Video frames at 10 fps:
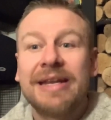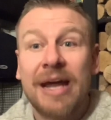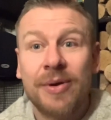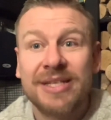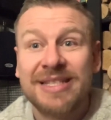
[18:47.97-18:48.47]

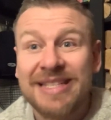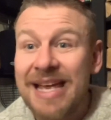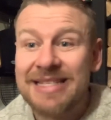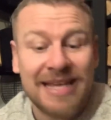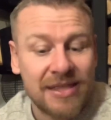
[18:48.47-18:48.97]
Now it
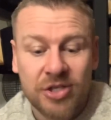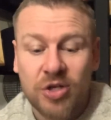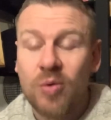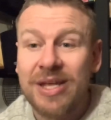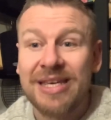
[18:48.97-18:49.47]
says in the
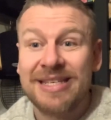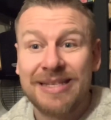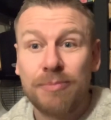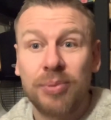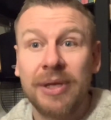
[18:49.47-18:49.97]
Shoninki
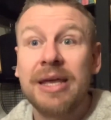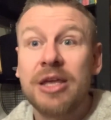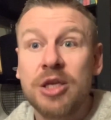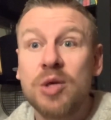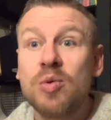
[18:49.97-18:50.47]
simply
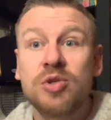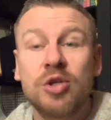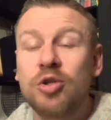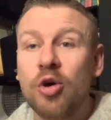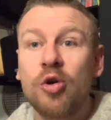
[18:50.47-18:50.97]
use
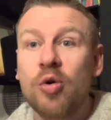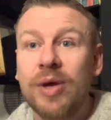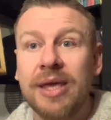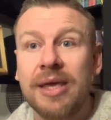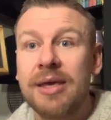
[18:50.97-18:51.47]
the
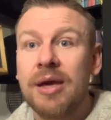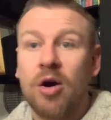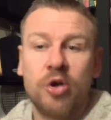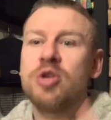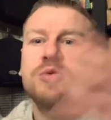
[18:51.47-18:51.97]
donohi
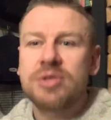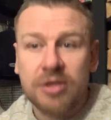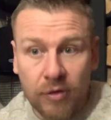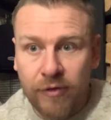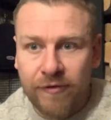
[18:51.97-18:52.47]
or use
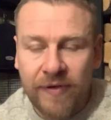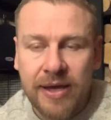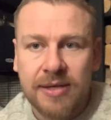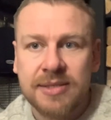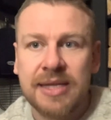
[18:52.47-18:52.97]
you know the
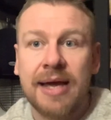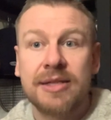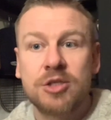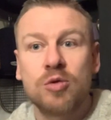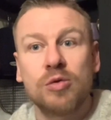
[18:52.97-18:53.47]
fire
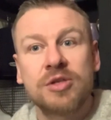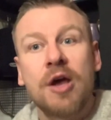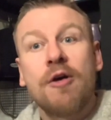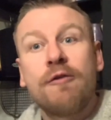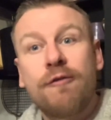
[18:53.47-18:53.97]
starting tools
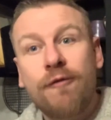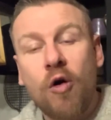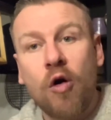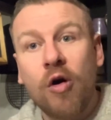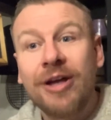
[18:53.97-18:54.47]

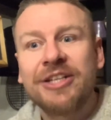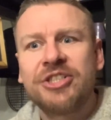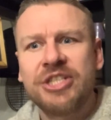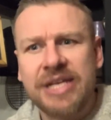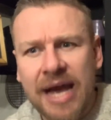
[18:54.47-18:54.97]
for
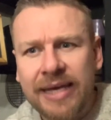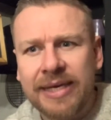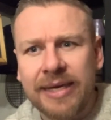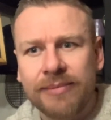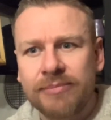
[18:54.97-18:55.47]

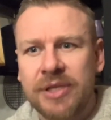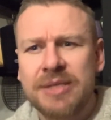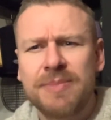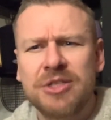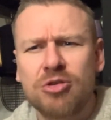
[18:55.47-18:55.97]
jiaki and
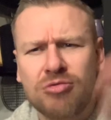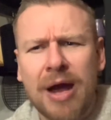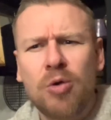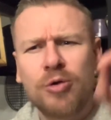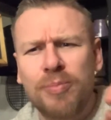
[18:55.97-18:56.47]
this means
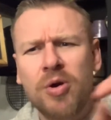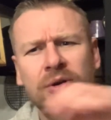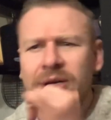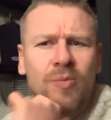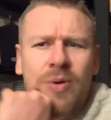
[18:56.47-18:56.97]
ground
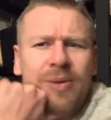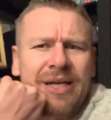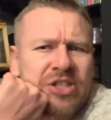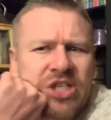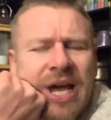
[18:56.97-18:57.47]
burning. And we were
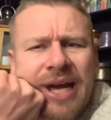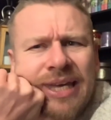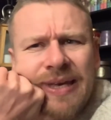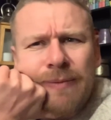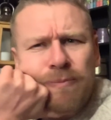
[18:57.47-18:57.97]
like,
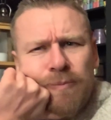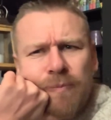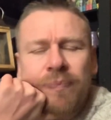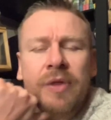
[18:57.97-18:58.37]
Jiaki, hmm.